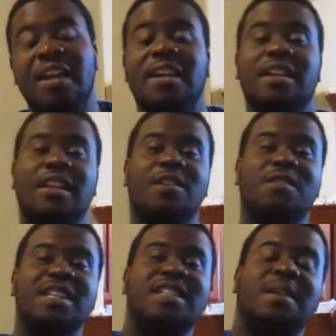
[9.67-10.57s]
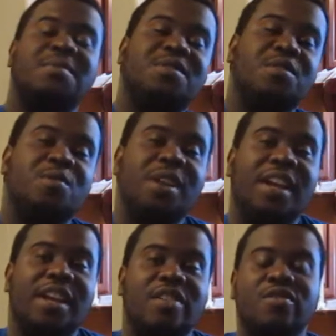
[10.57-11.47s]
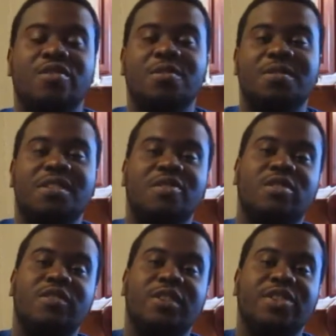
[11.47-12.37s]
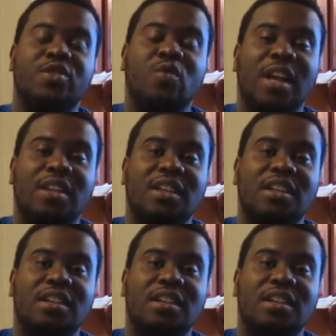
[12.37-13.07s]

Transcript: Now this episode had introduced the Green Ranger Riley.